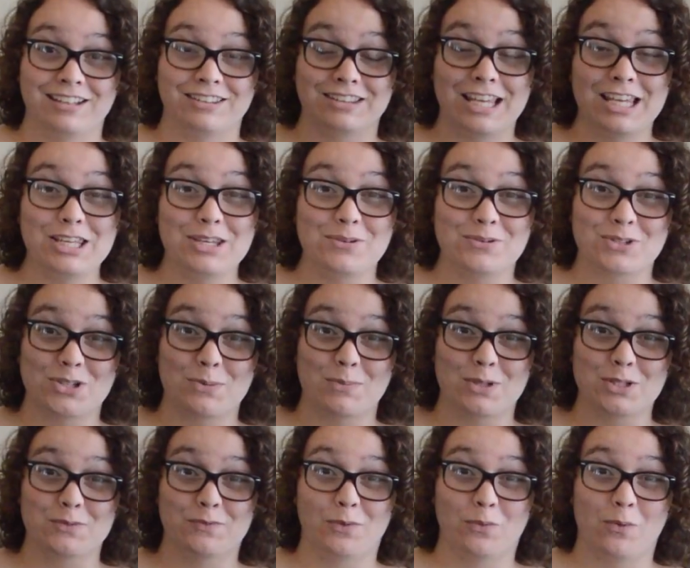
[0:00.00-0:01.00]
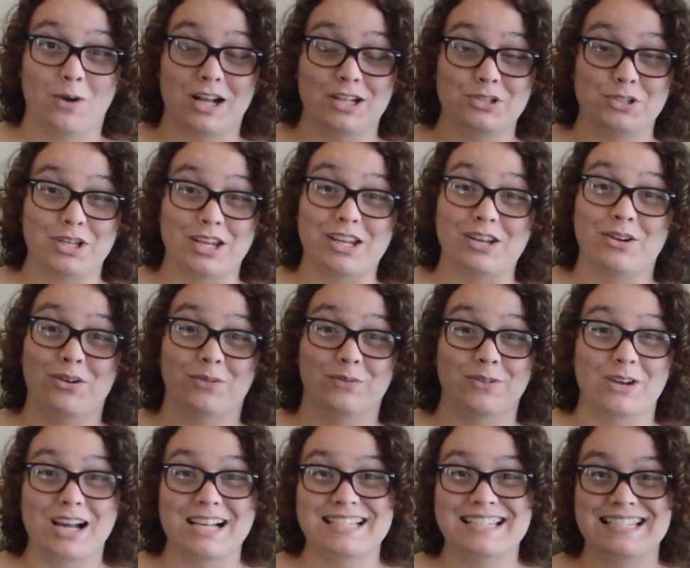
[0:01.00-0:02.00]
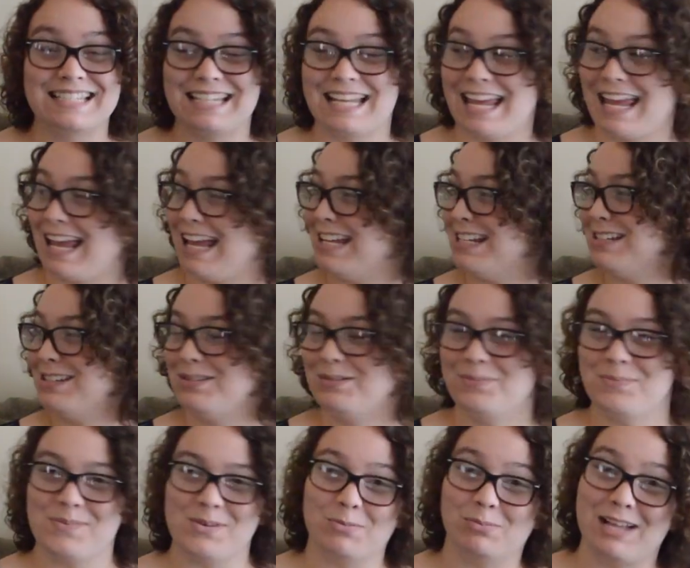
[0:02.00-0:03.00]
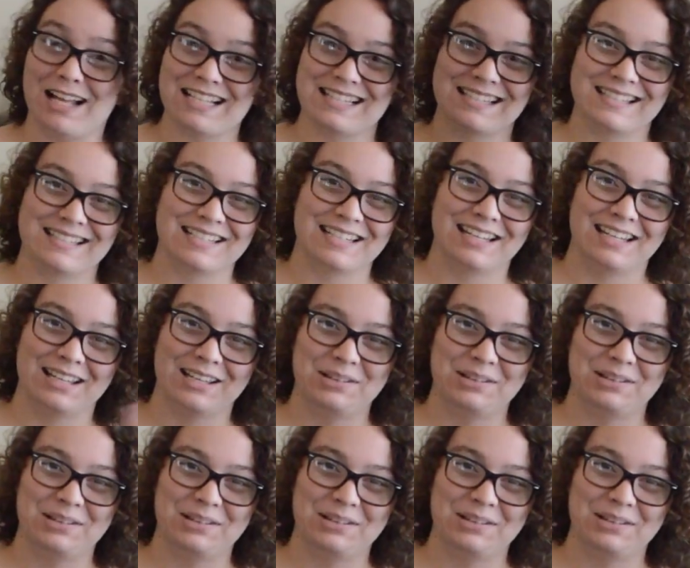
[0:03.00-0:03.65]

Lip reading: Thank you so much for watching. Rest and be blessed.